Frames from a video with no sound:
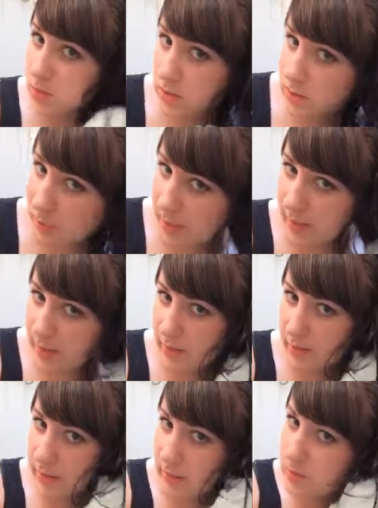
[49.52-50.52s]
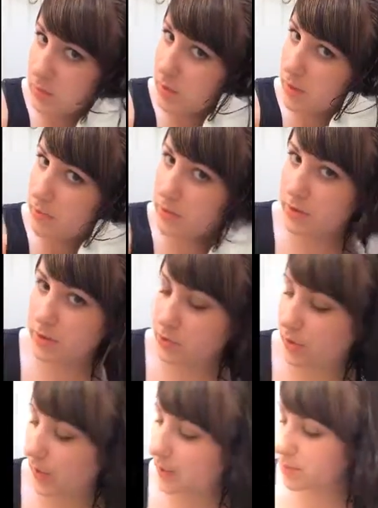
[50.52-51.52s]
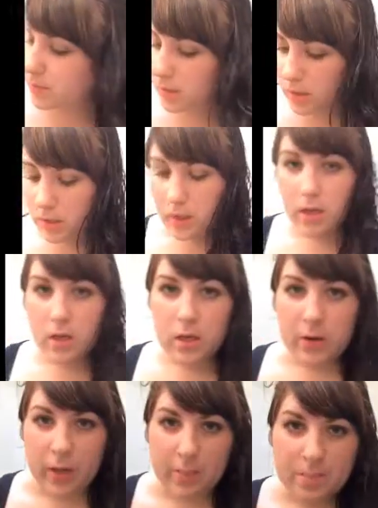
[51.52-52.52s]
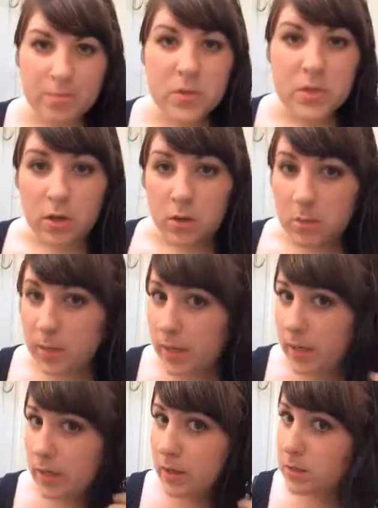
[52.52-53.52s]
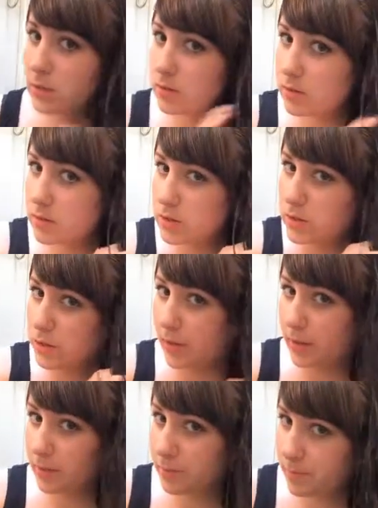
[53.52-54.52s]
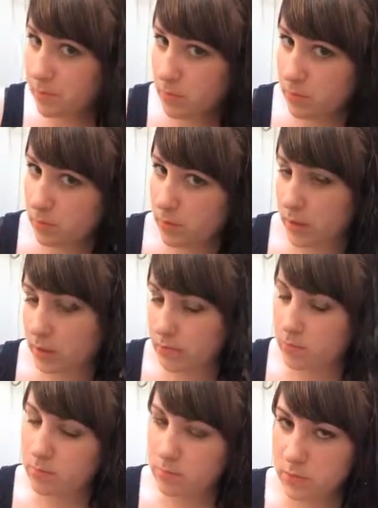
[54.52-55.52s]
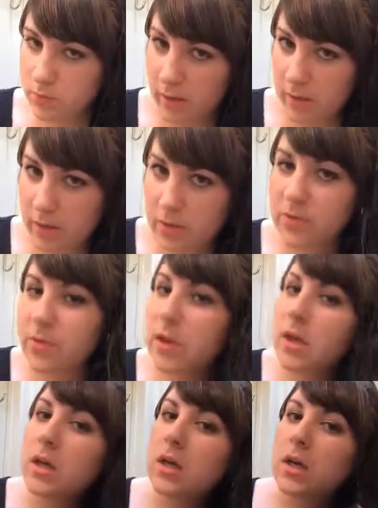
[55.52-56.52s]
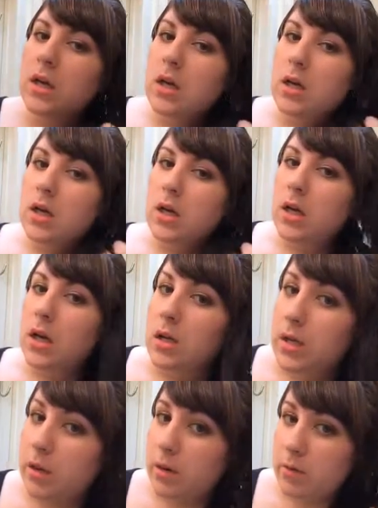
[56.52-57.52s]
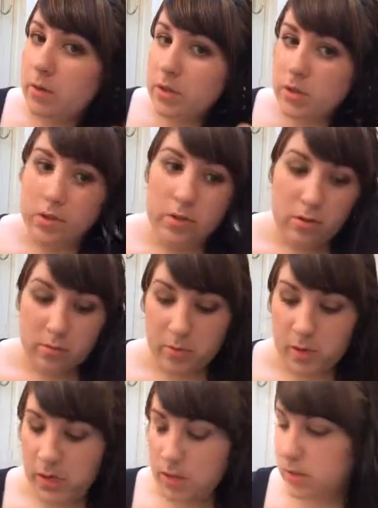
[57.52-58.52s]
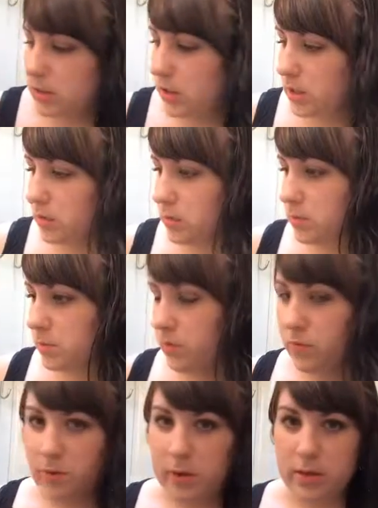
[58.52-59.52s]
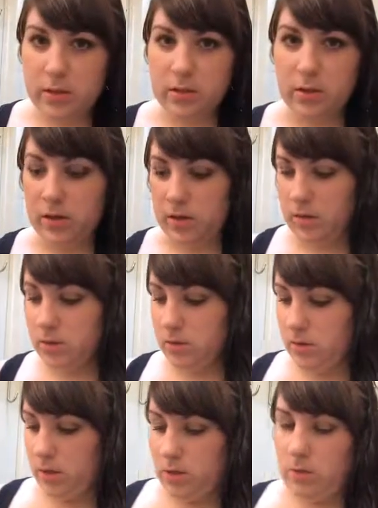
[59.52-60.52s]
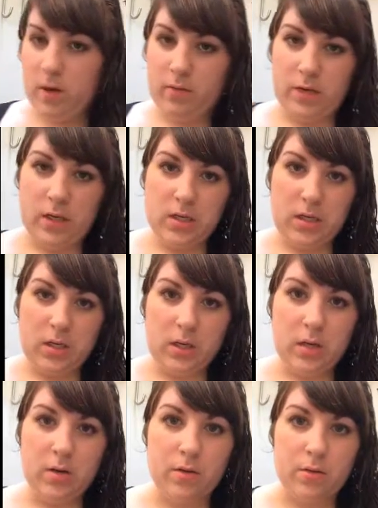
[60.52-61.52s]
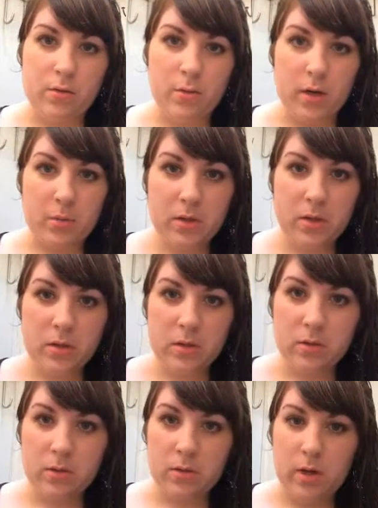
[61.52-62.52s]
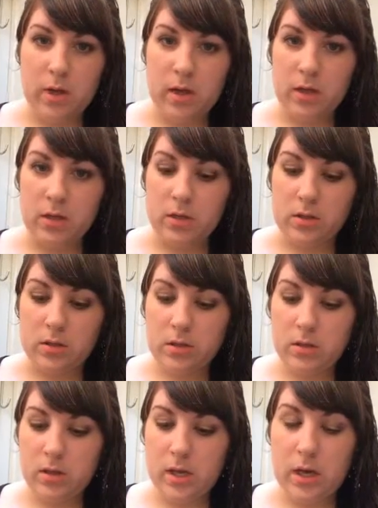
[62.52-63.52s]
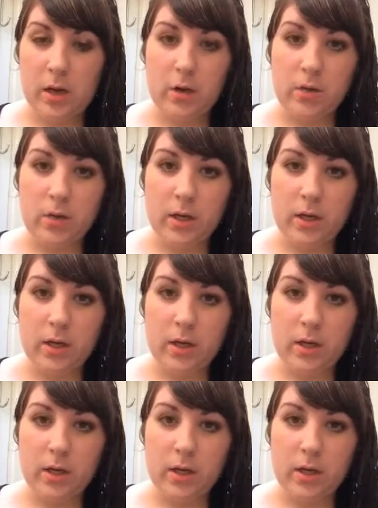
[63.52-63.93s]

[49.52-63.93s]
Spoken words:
at least for my hair, it takes a while for it to dry. Okay, so my hair is dry, well, dry enough. Now I want to show you the products that I use before I get started so that you have an idea of what I'm going to do and how